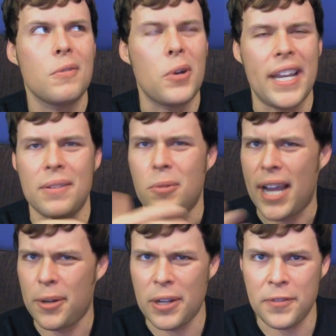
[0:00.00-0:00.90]
Wait,
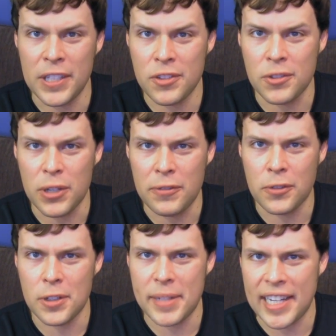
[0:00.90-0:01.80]
why do I feel sorry
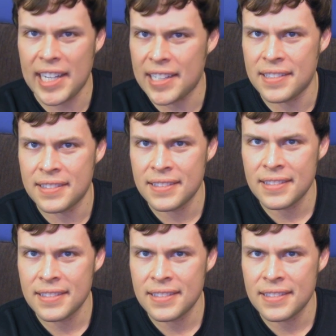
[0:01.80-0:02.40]
for him again?